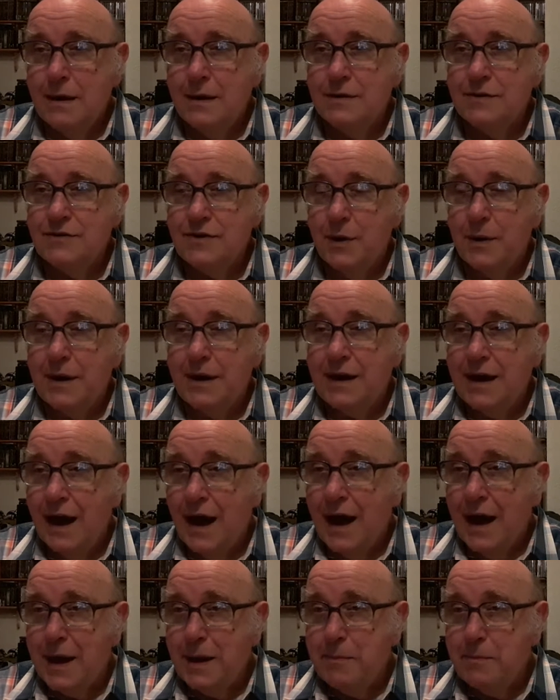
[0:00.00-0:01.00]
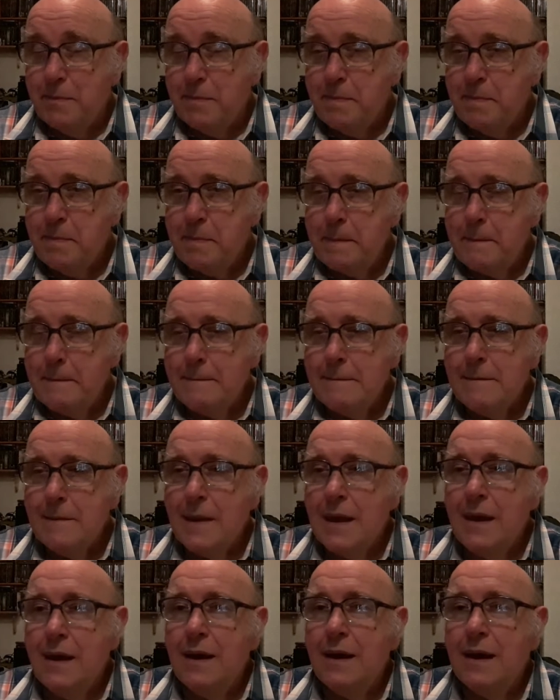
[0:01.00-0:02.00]
So it came,
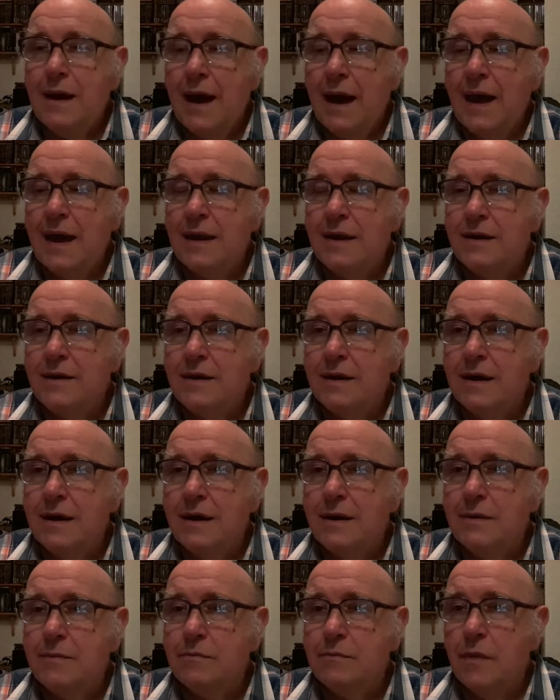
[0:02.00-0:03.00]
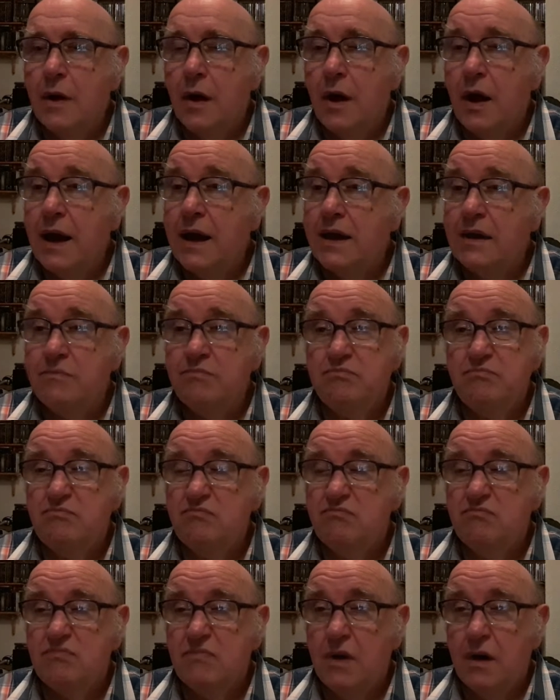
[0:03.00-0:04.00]
and to
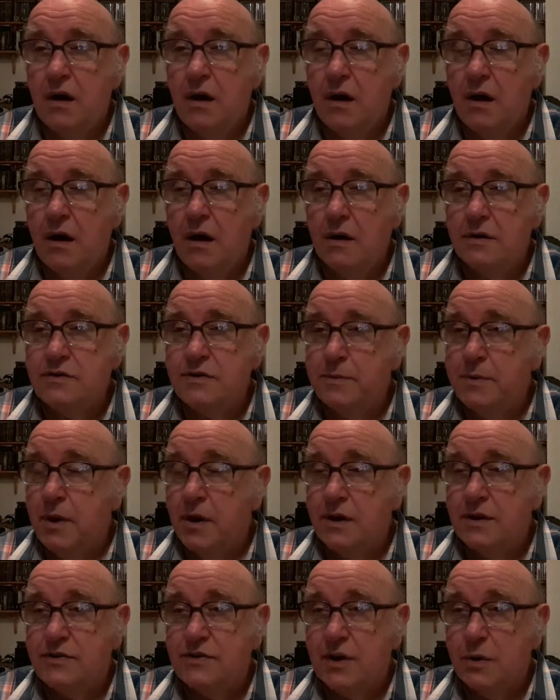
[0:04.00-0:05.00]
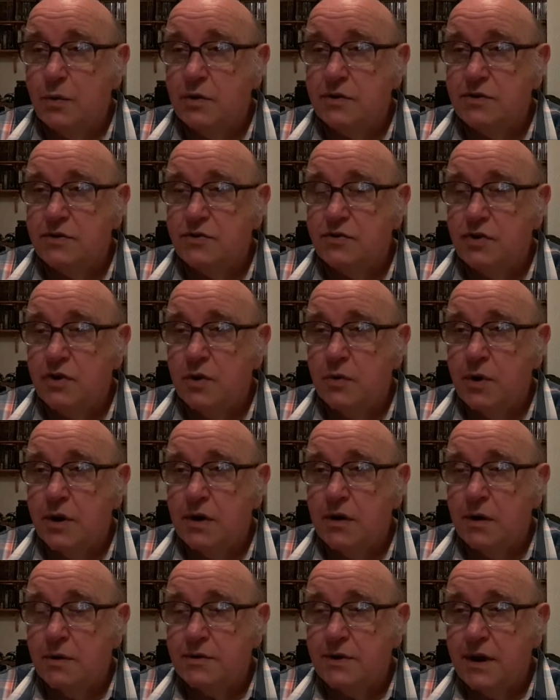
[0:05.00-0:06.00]
be honest, I wasn't sure
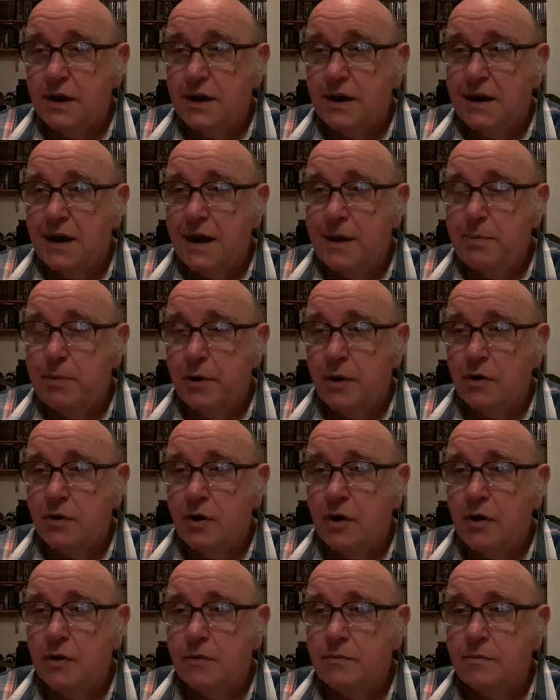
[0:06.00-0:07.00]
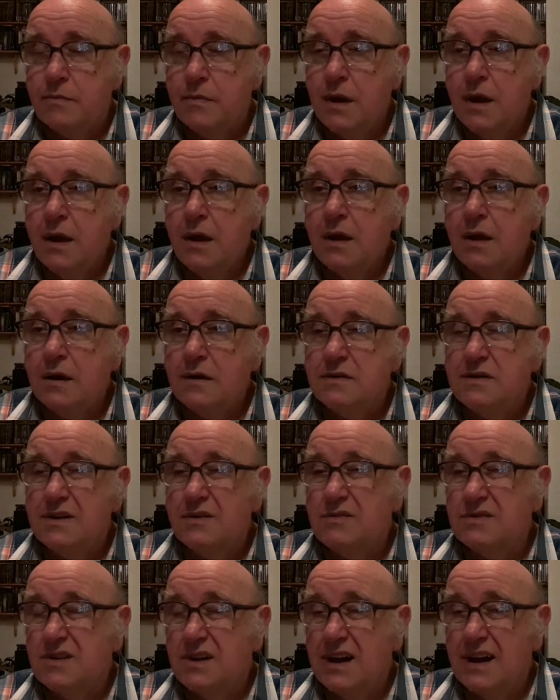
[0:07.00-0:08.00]
whether I was going to keep it or not, because it
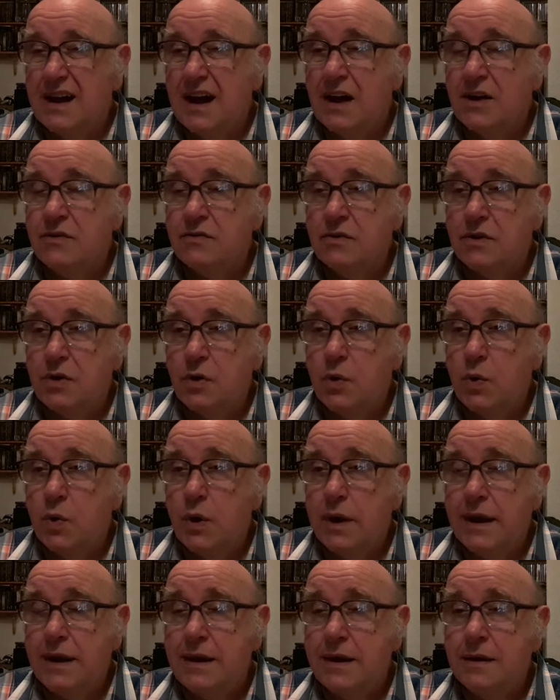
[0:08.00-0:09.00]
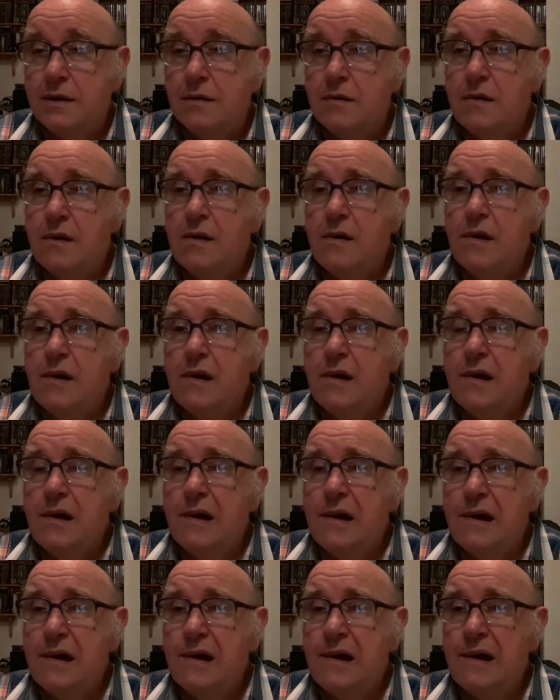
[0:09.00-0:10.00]
was like 100 quid.
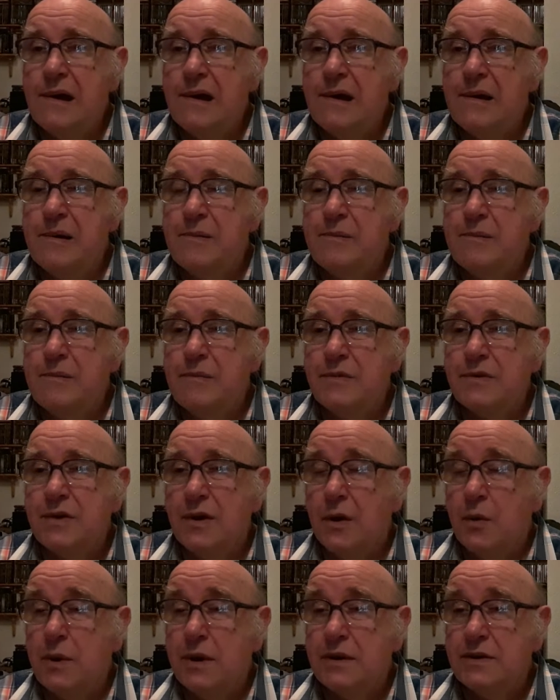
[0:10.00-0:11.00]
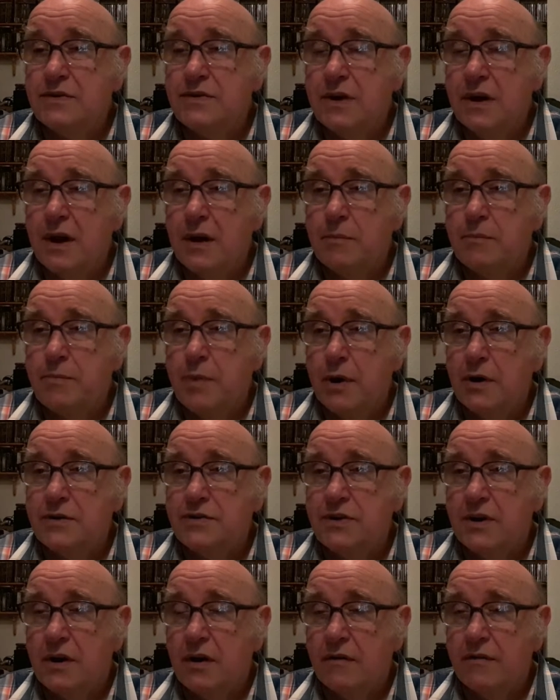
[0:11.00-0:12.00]
So I went to see an
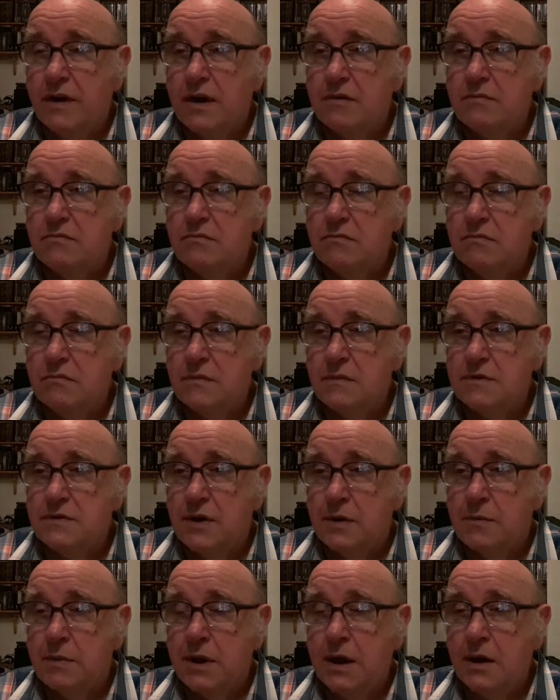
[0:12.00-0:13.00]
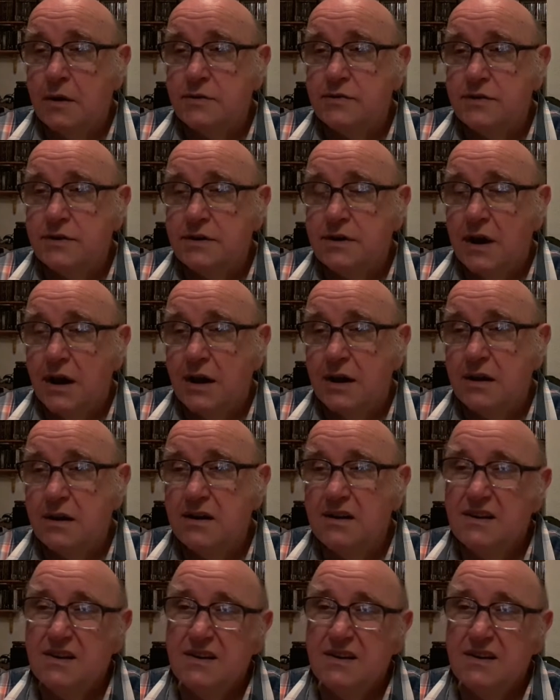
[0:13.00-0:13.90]
unboxing of it somebody else had done.